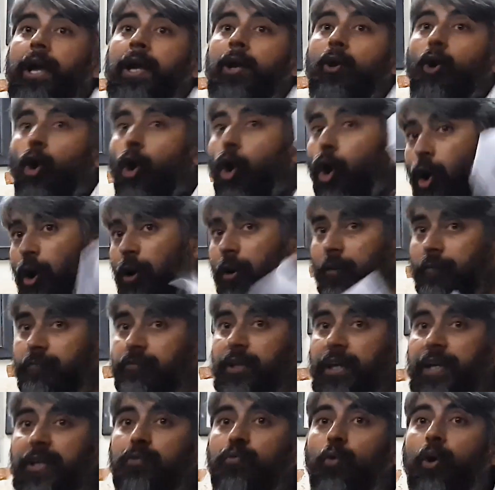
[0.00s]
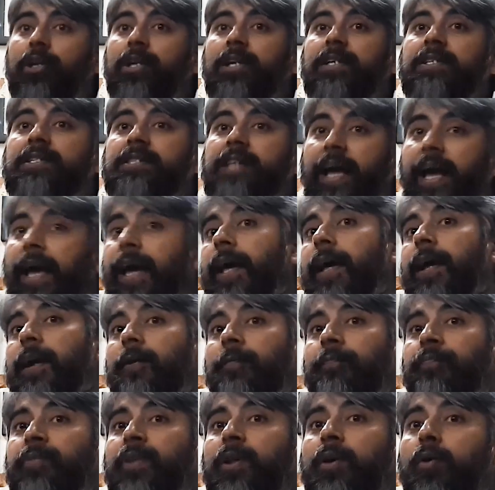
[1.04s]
in all of this, what is there,